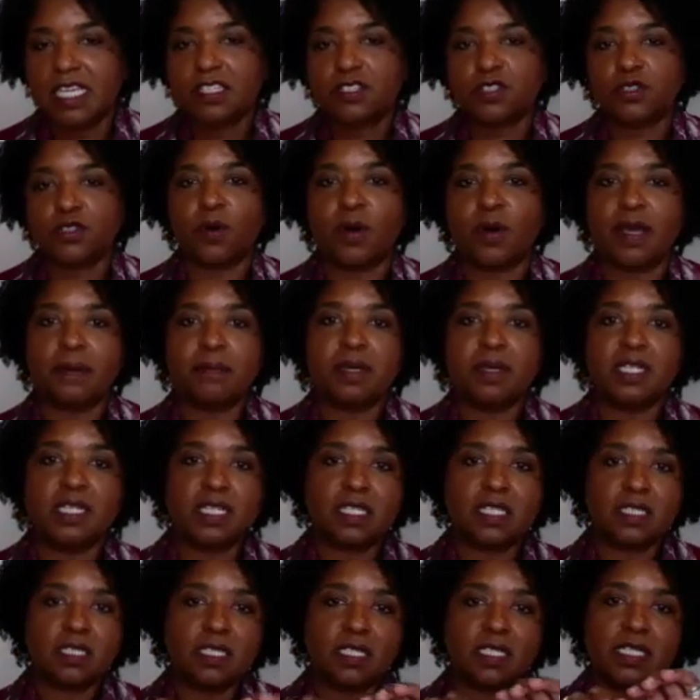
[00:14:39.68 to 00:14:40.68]
So I'm going
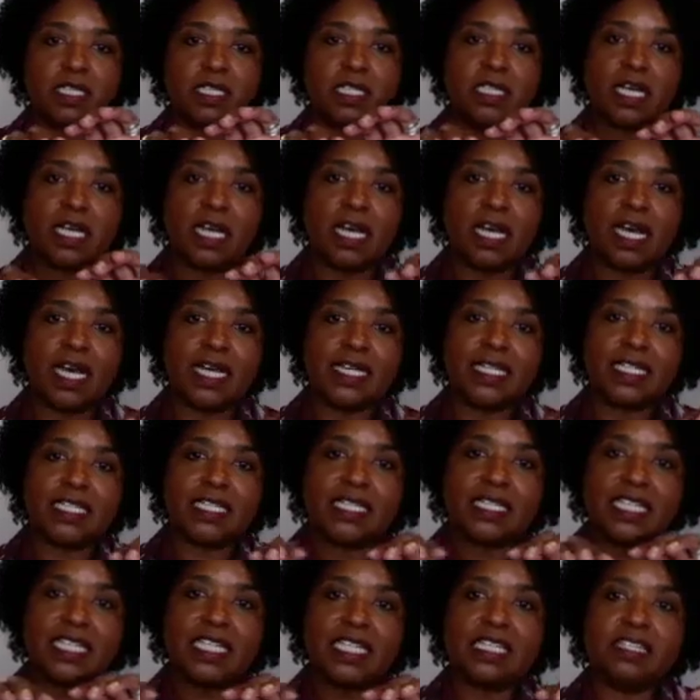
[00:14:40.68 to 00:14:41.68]
to not
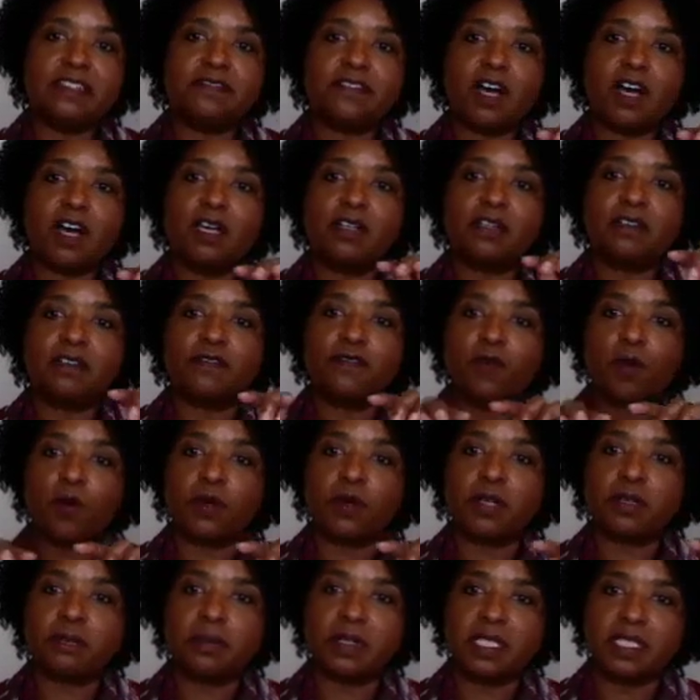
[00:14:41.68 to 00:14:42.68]
leave on
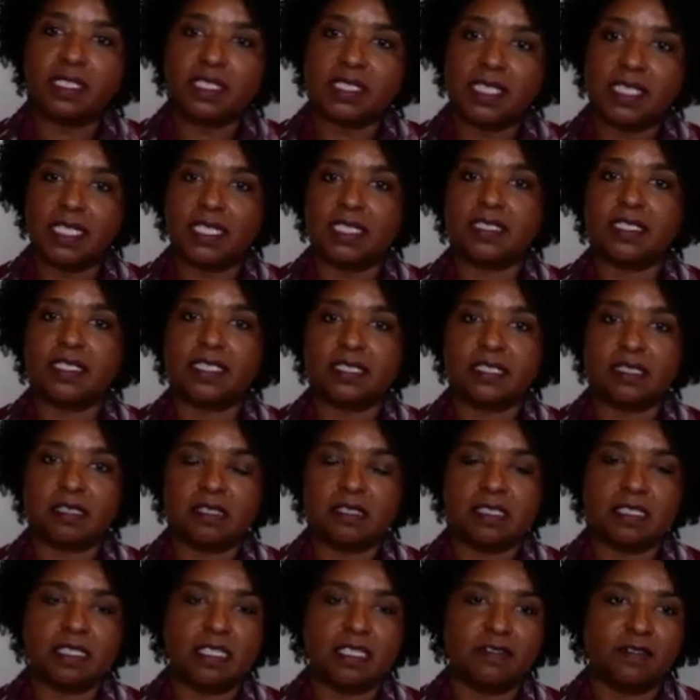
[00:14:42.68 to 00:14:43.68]
affordability like
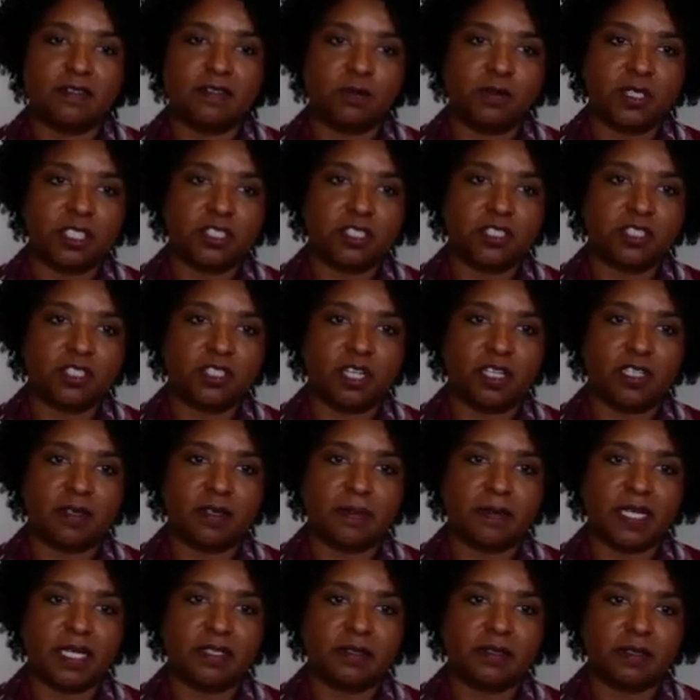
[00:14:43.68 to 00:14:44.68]
Steve and Rich talk
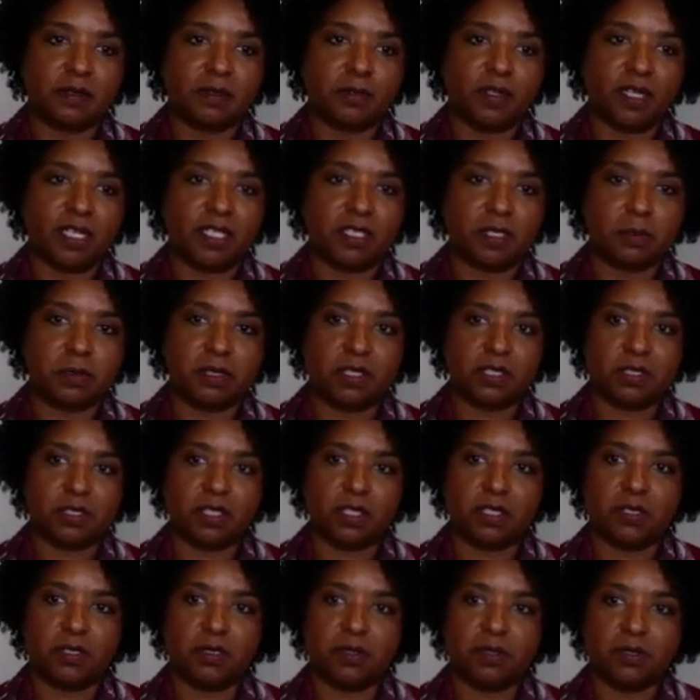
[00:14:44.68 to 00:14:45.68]
about in the Prosperous
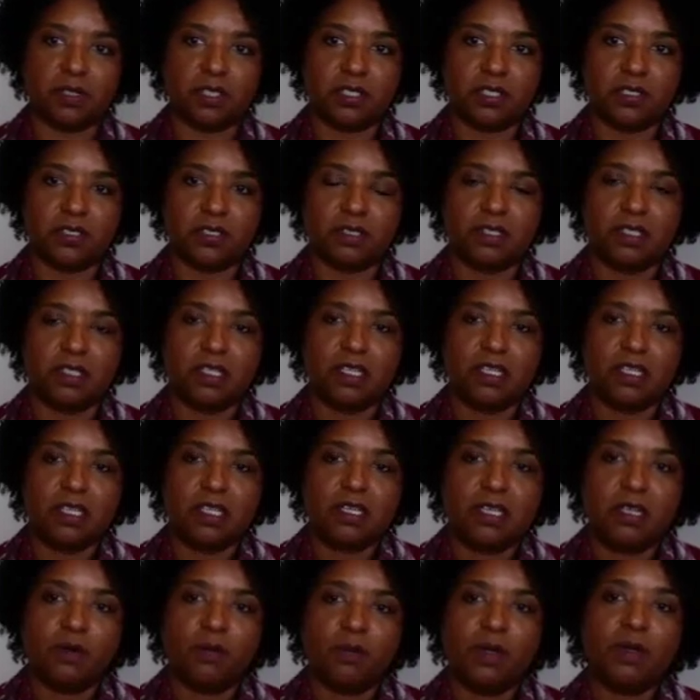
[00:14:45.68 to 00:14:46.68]
Coach.
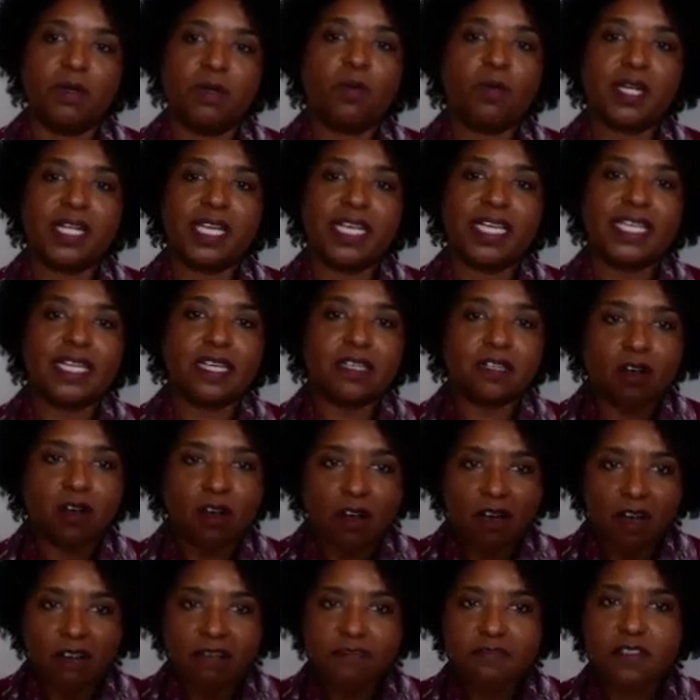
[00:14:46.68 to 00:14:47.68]
We want to get
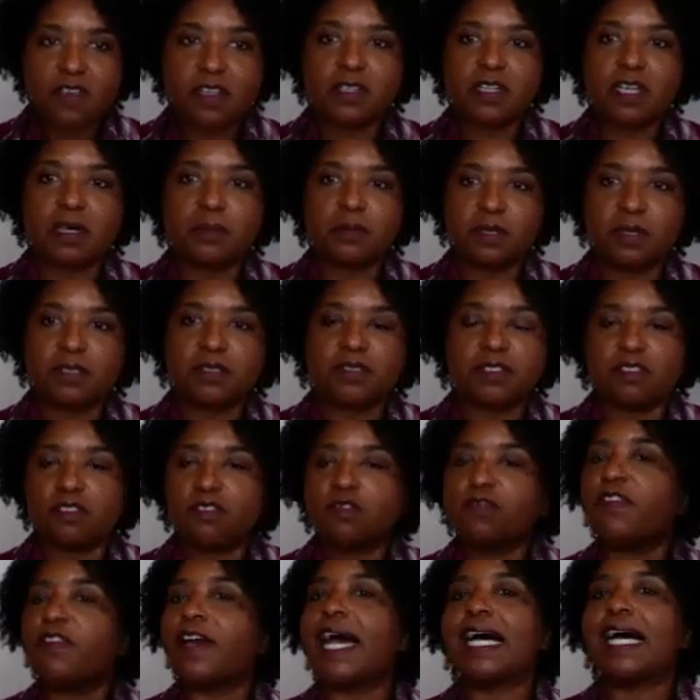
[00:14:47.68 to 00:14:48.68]
off the numbers
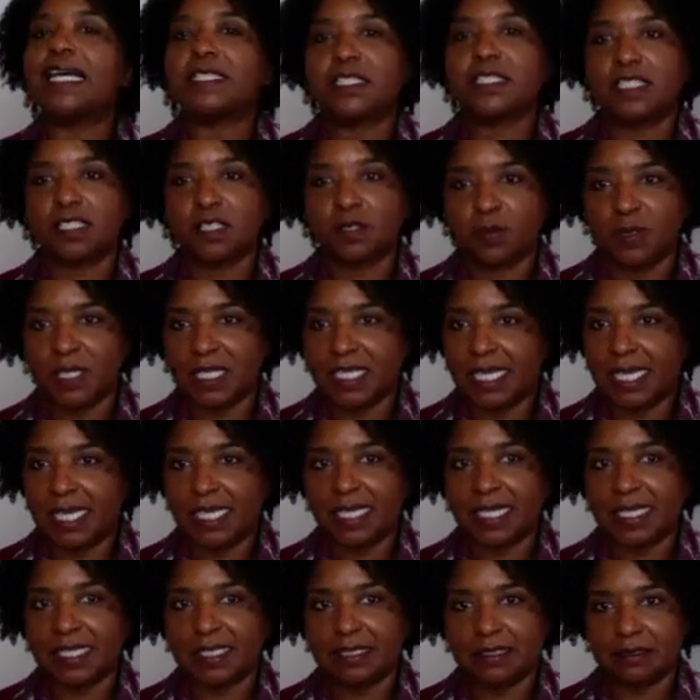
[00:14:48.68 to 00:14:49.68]
as fast as we
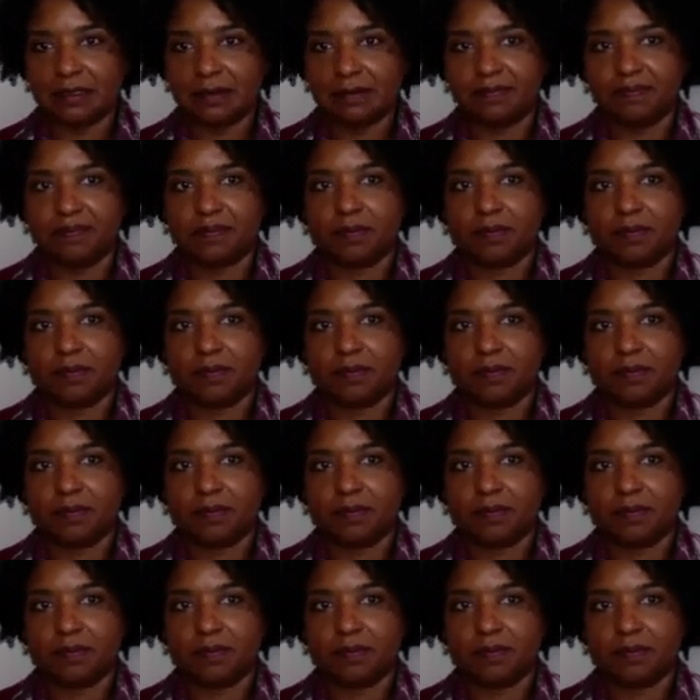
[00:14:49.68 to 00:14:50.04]
can.